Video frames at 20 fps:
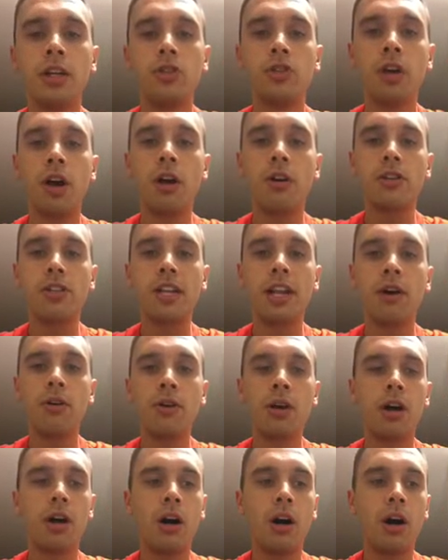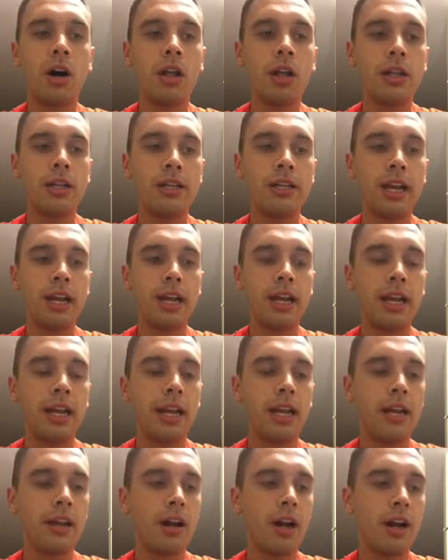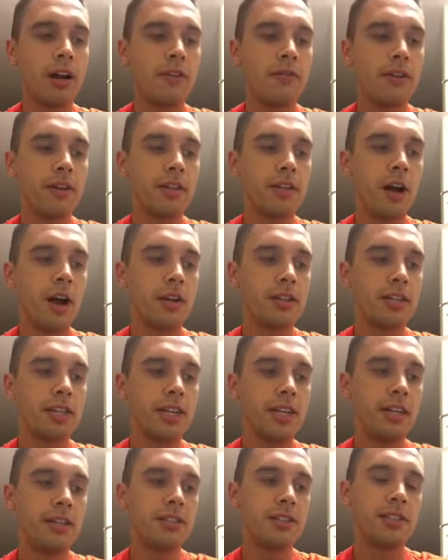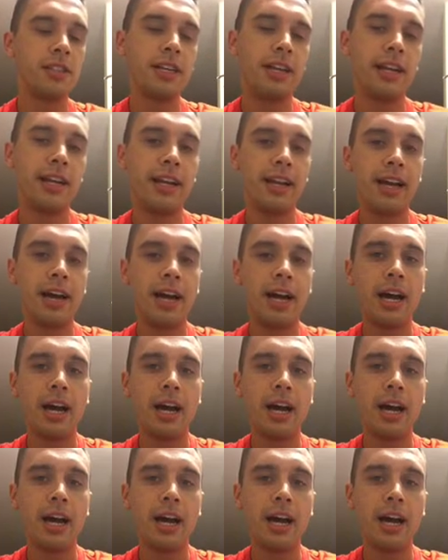drugs and alcohol and taking any kind of intoxicants, and